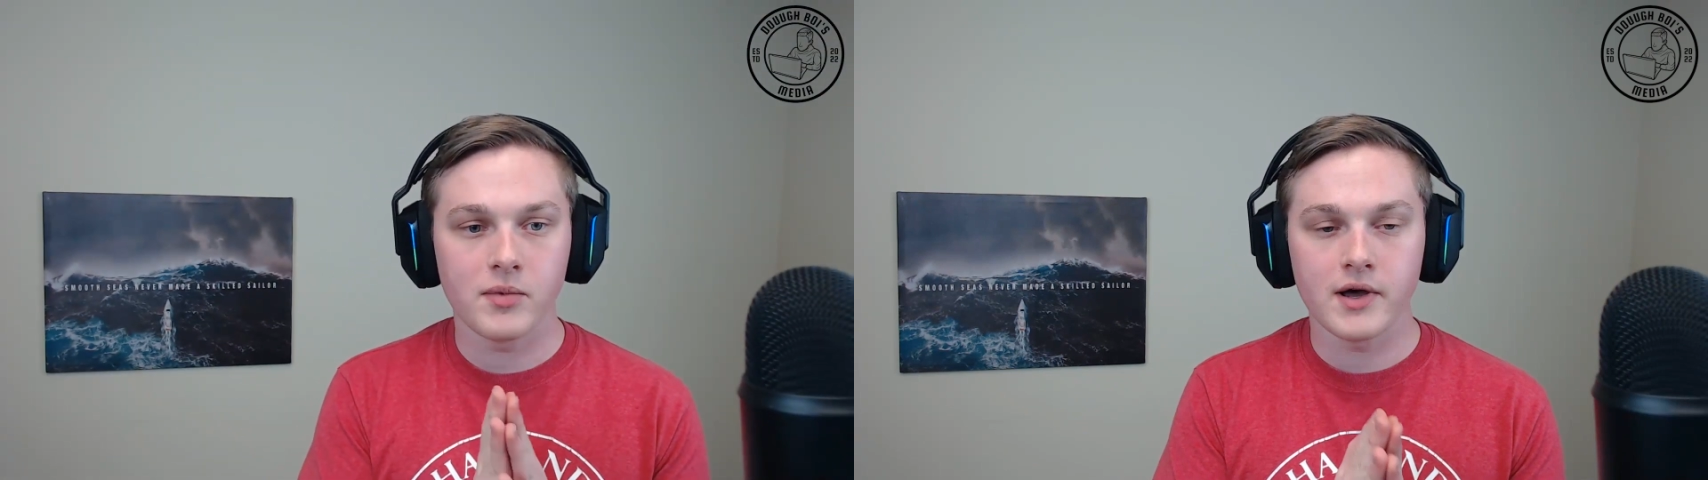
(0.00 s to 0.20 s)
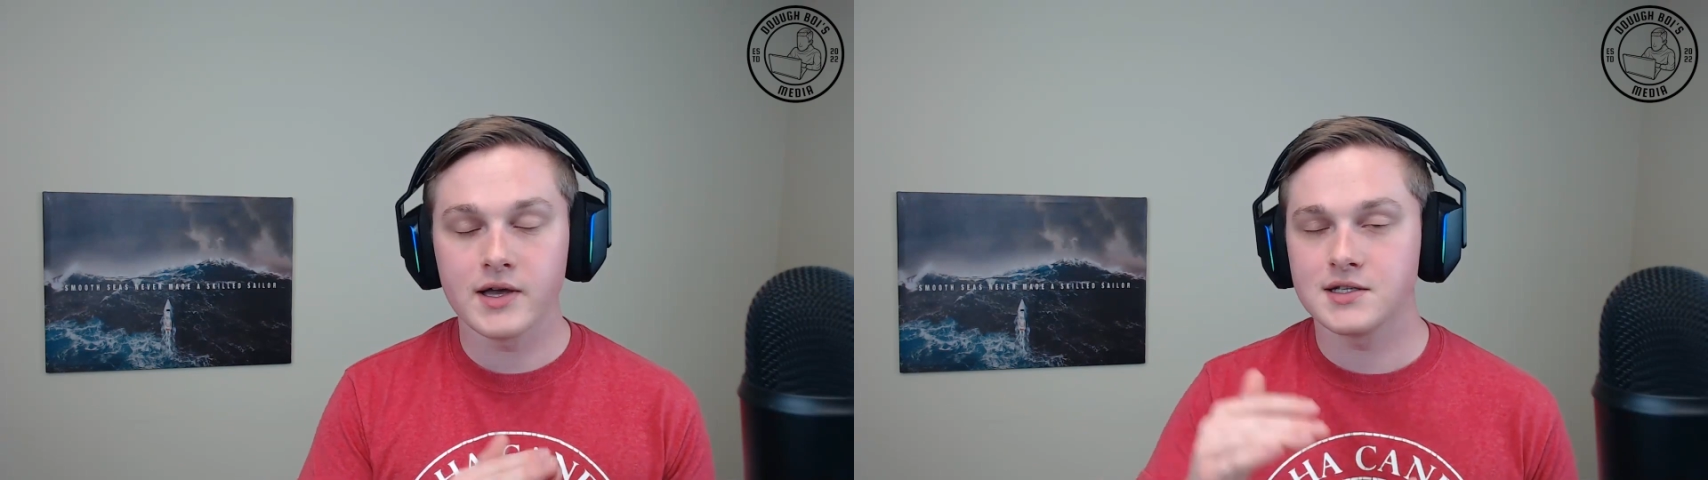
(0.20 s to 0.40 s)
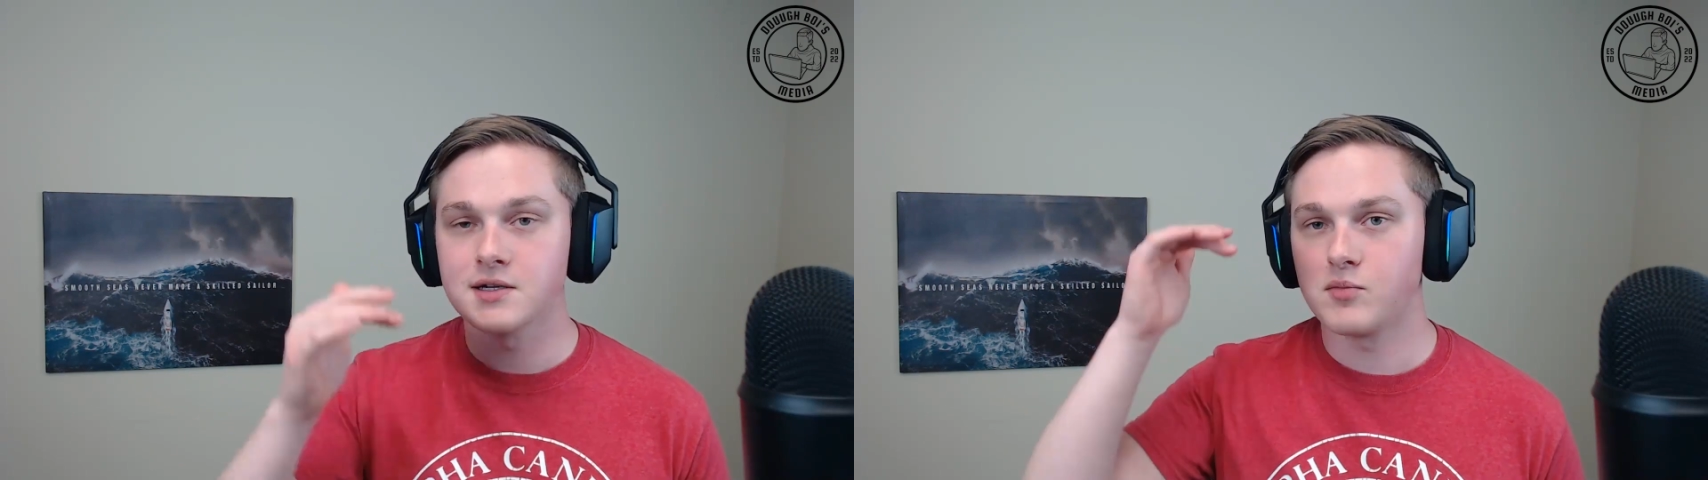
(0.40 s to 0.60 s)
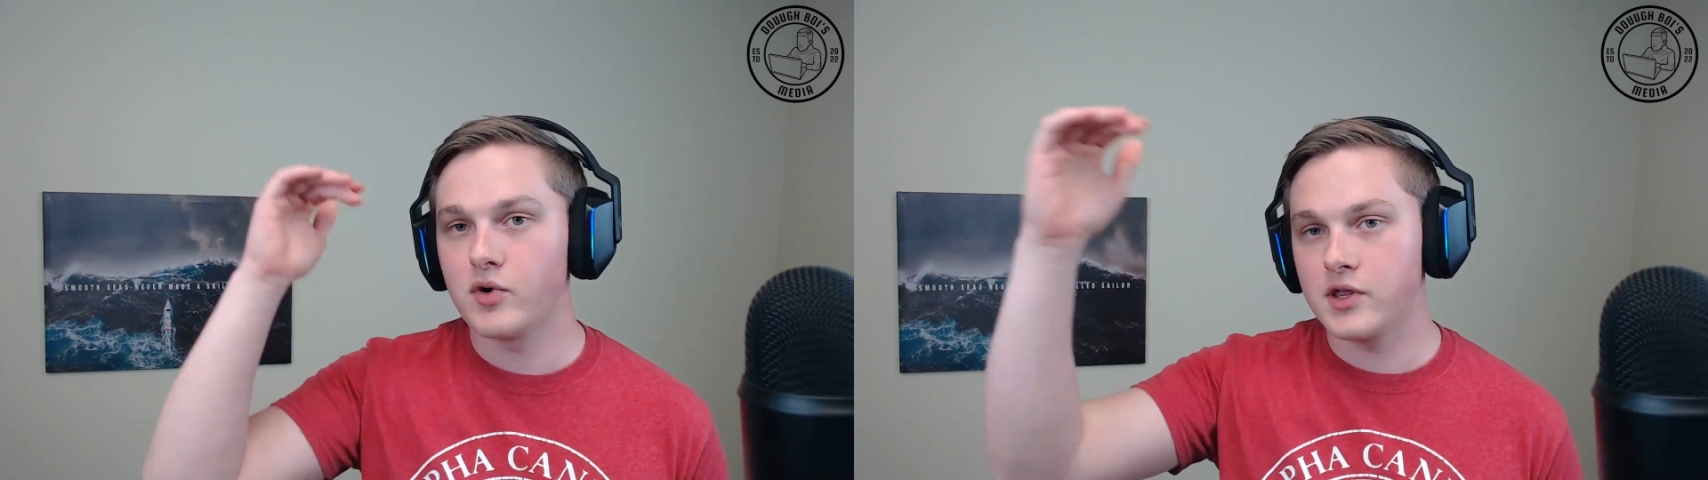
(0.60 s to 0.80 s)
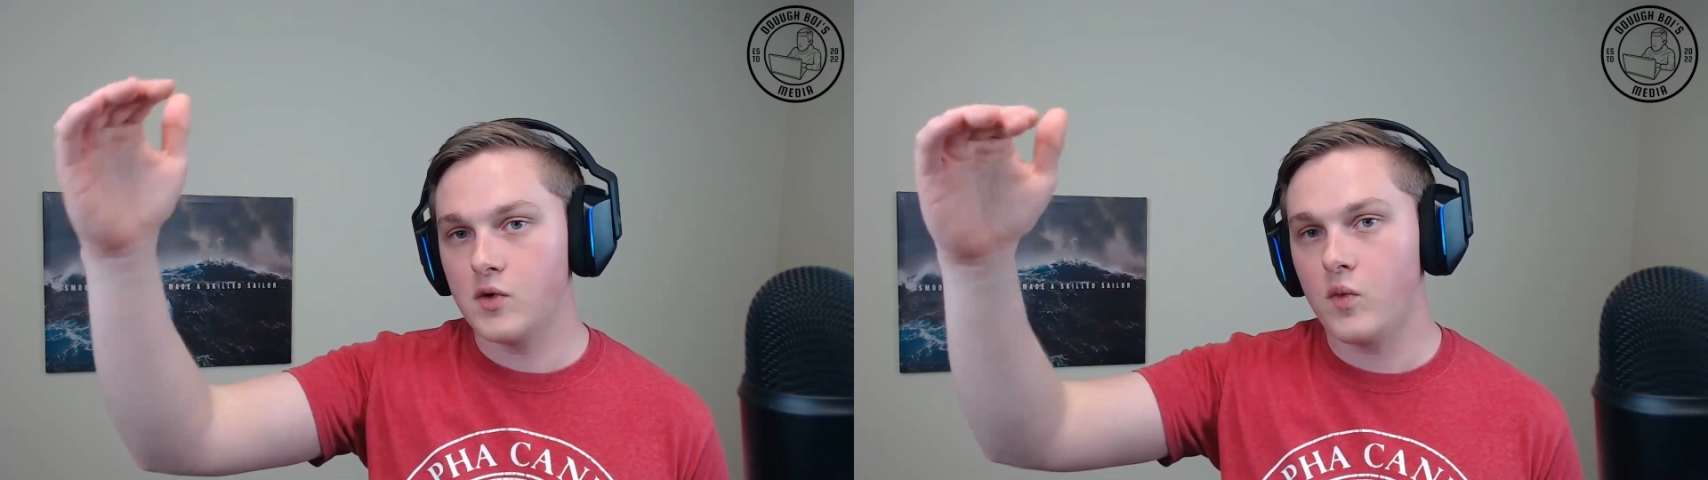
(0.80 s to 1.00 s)
but at some
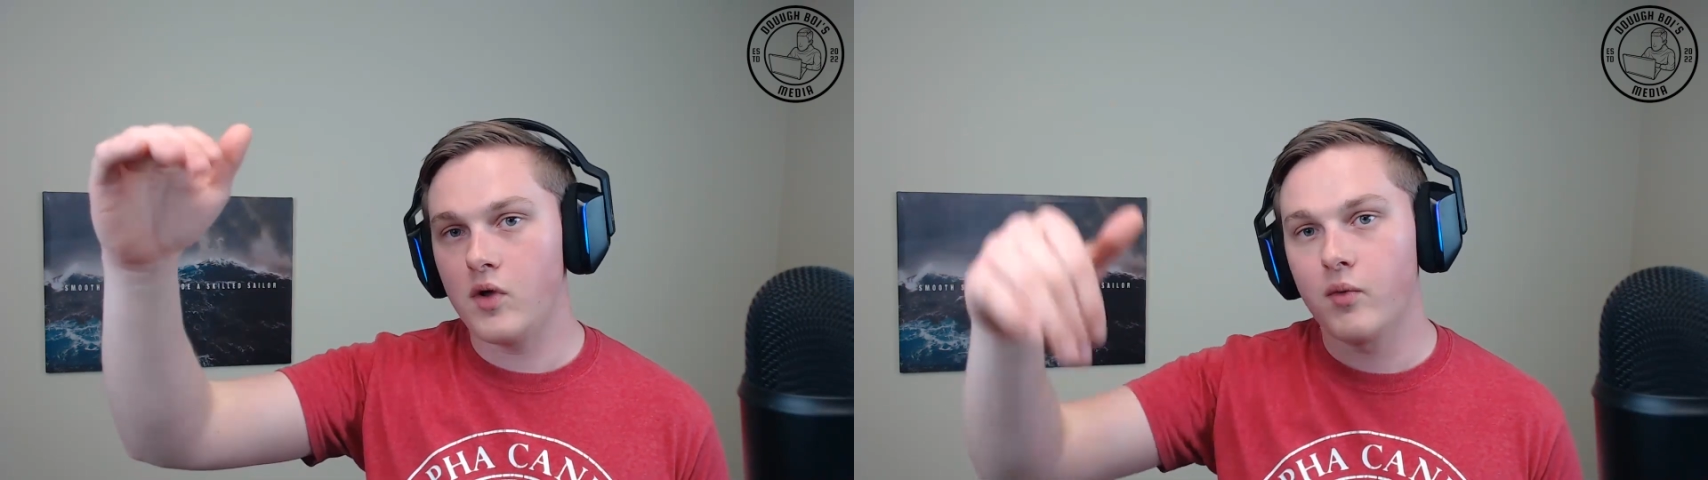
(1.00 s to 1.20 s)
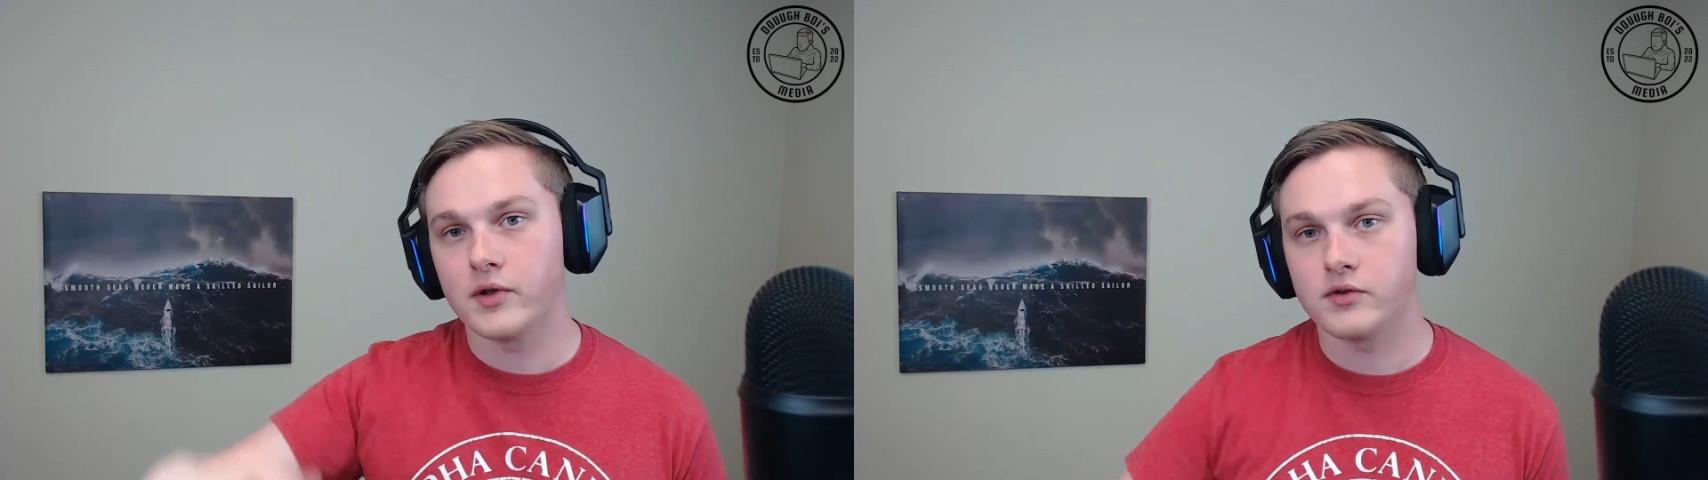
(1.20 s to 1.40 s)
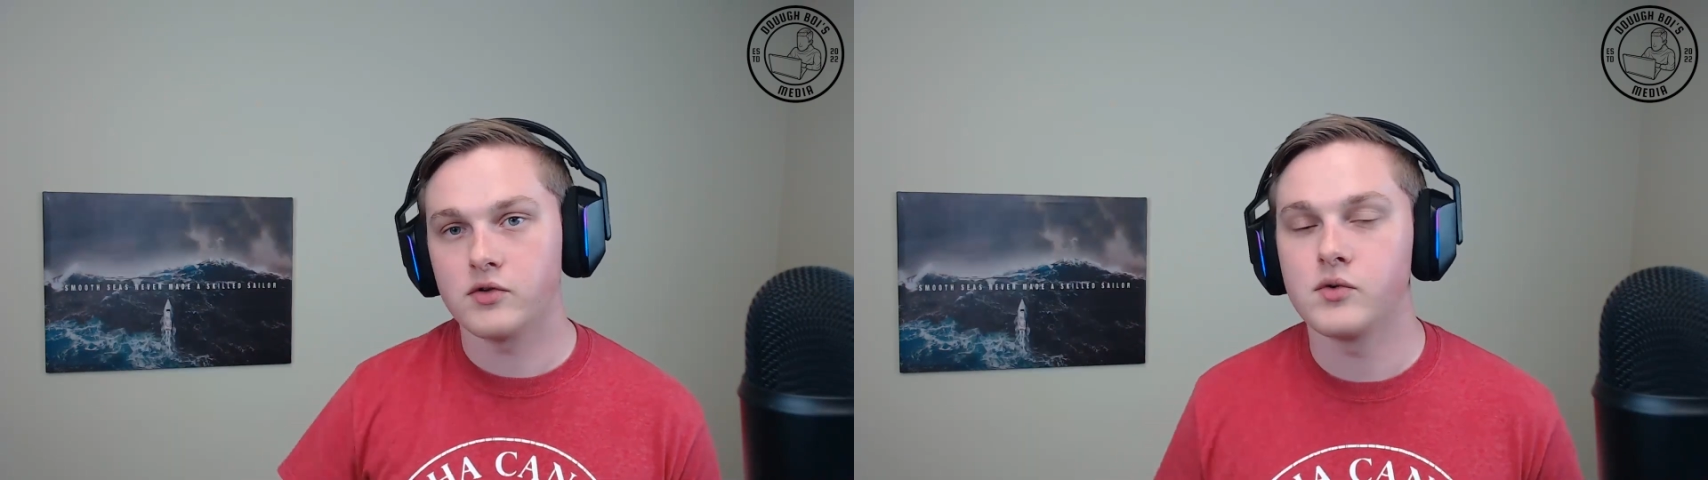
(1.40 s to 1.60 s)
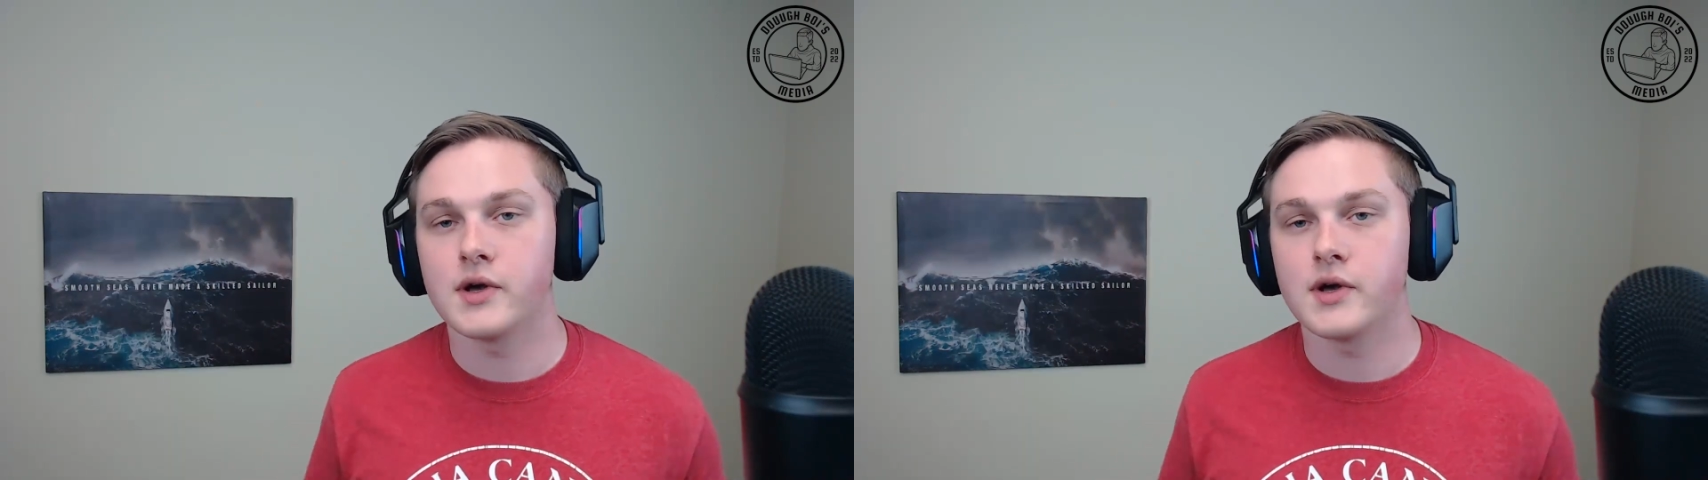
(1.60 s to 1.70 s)
point you will want to